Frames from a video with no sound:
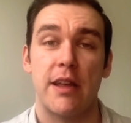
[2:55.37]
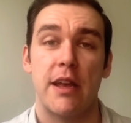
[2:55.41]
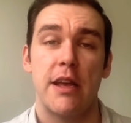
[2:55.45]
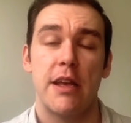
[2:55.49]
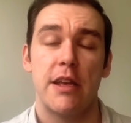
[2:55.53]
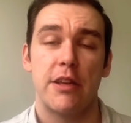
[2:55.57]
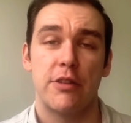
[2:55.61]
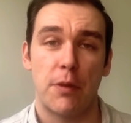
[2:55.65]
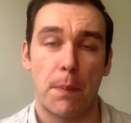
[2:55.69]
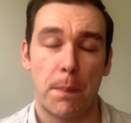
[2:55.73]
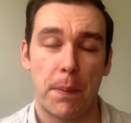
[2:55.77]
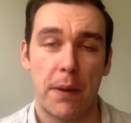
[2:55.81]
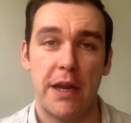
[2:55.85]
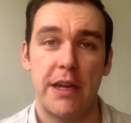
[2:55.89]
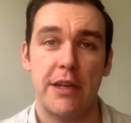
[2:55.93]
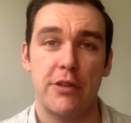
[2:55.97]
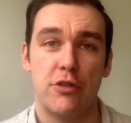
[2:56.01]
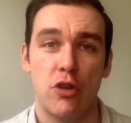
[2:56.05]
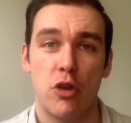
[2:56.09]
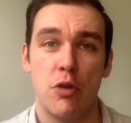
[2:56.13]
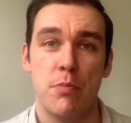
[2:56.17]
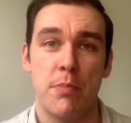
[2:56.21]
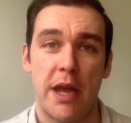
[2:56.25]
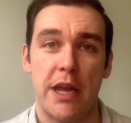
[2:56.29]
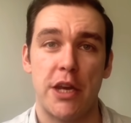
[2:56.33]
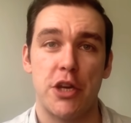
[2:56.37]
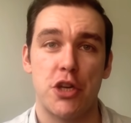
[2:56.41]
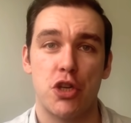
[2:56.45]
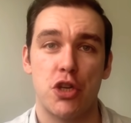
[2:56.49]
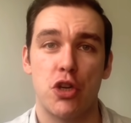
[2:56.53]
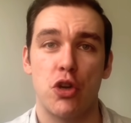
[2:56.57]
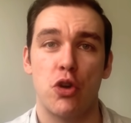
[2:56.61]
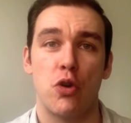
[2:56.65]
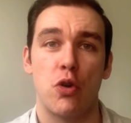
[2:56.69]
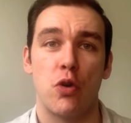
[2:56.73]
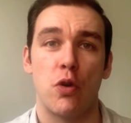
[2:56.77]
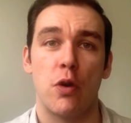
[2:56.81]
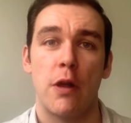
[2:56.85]
So please do make
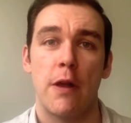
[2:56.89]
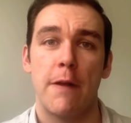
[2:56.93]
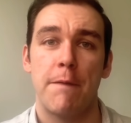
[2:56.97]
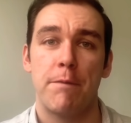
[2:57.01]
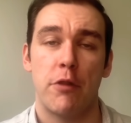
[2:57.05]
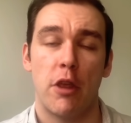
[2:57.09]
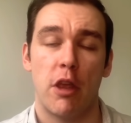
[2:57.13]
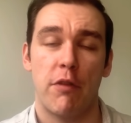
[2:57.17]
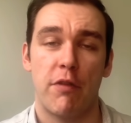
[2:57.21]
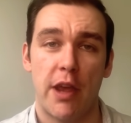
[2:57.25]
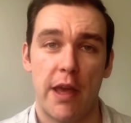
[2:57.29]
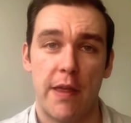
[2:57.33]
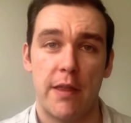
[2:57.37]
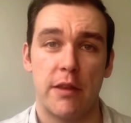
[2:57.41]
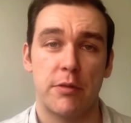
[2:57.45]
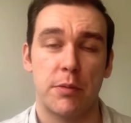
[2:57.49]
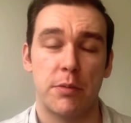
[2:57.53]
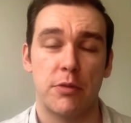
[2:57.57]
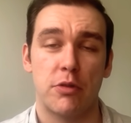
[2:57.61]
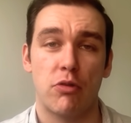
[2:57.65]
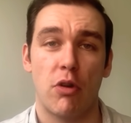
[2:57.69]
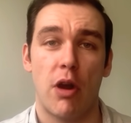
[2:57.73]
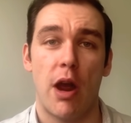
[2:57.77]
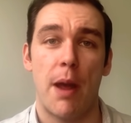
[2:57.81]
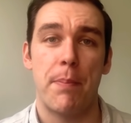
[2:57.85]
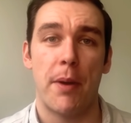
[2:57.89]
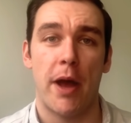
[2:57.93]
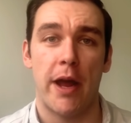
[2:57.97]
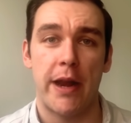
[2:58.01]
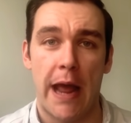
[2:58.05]
sure that you've hit the subscribe button